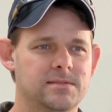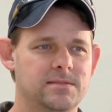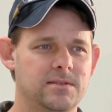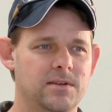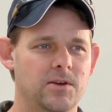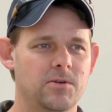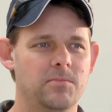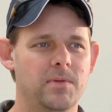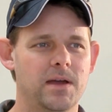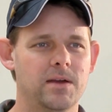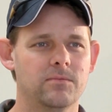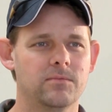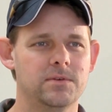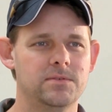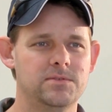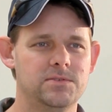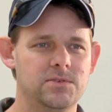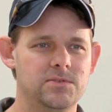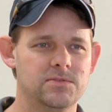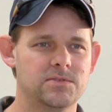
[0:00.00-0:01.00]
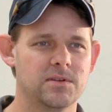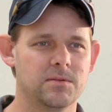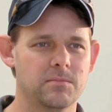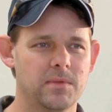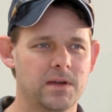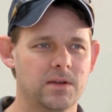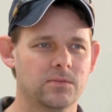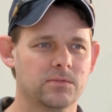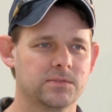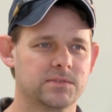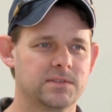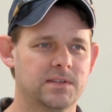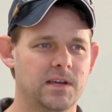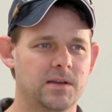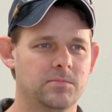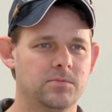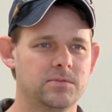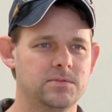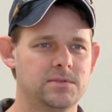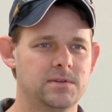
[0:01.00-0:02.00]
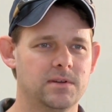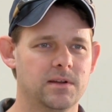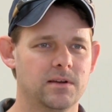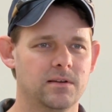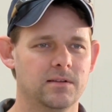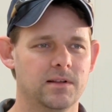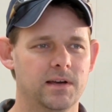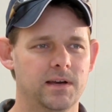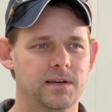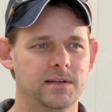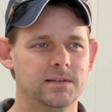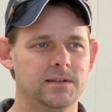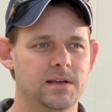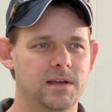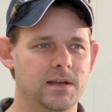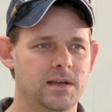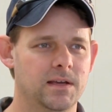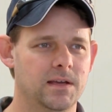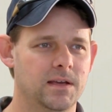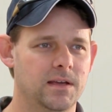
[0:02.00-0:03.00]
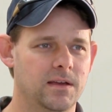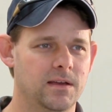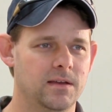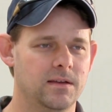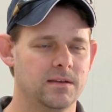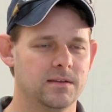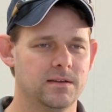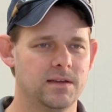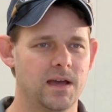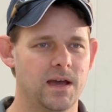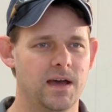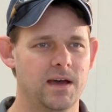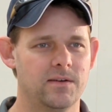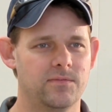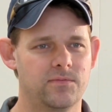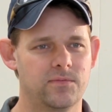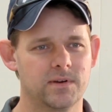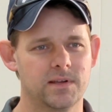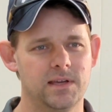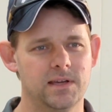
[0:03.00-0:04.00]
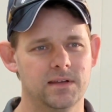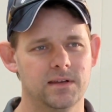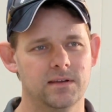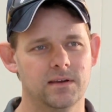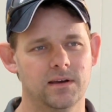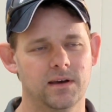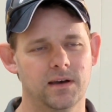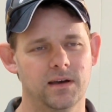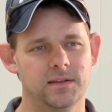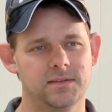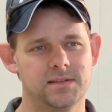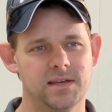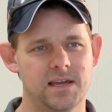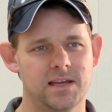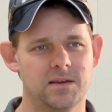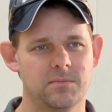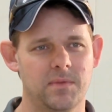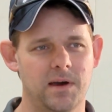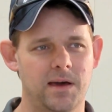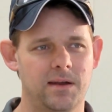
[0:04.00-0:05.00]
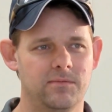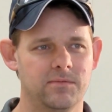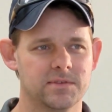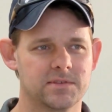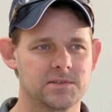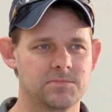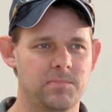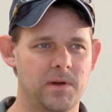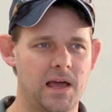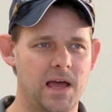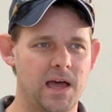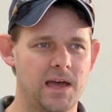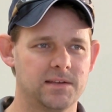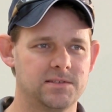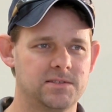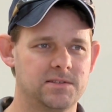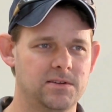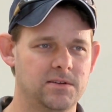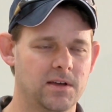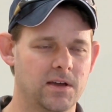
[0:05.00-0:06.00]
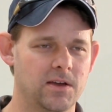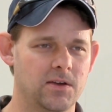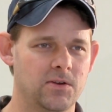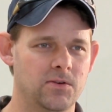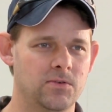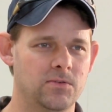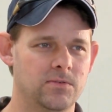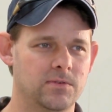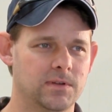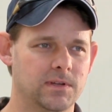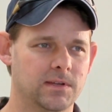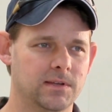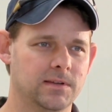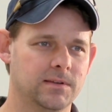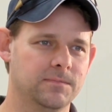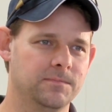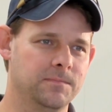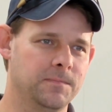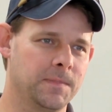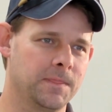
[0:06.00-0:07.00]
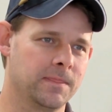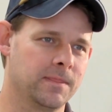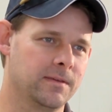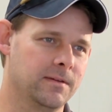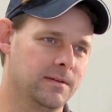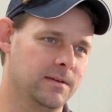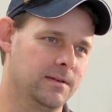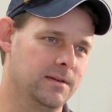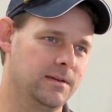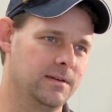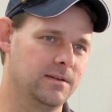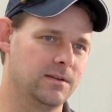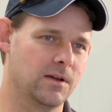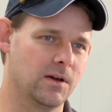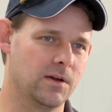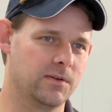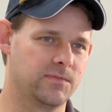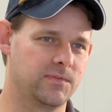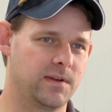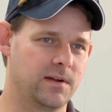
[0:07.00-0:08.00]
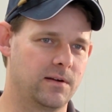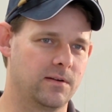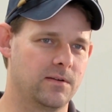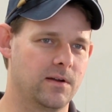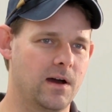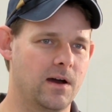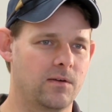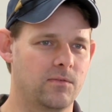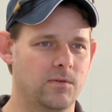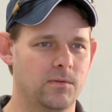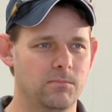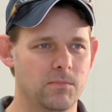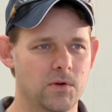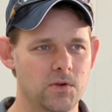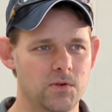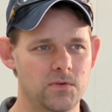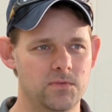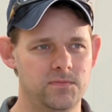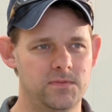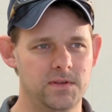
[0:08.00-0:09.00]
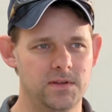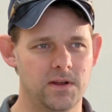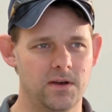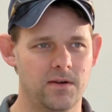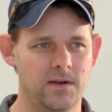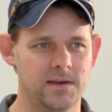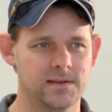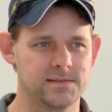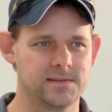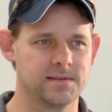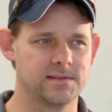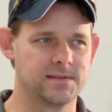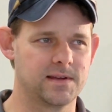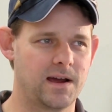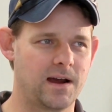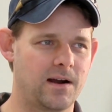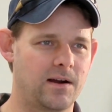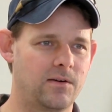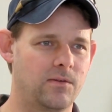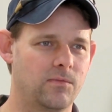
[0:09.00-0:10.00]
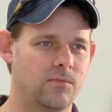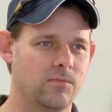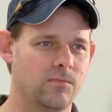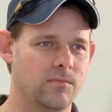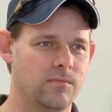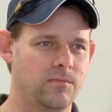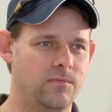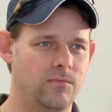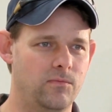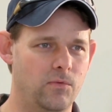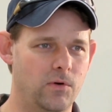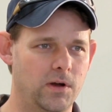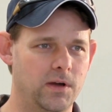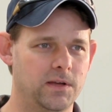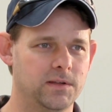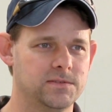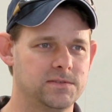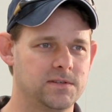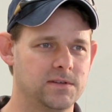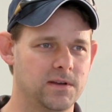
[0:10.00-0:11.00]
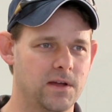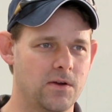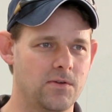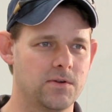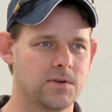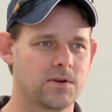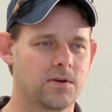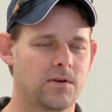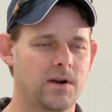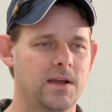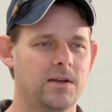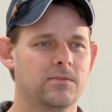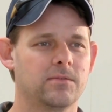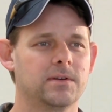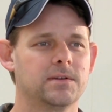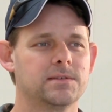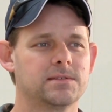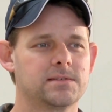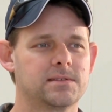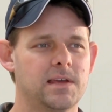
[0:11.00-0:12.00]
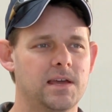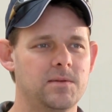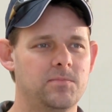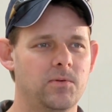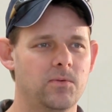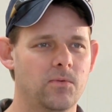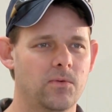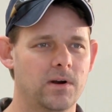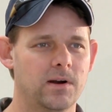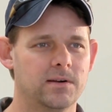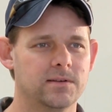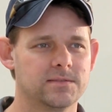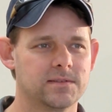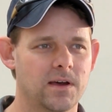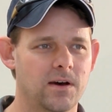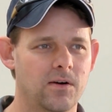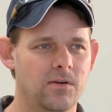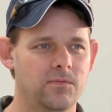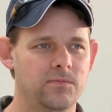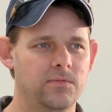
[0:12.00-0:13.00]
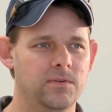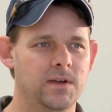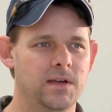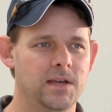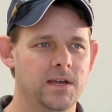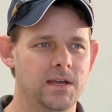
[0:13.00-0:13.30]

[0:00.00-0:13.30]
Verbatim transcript: You know, back when we was using the metal staples, you know, like the guy forget to uh, take them out of a splice, you know, and you know, if they're not removed, you know, as the tire runs, you know, the crown of the staple wears off,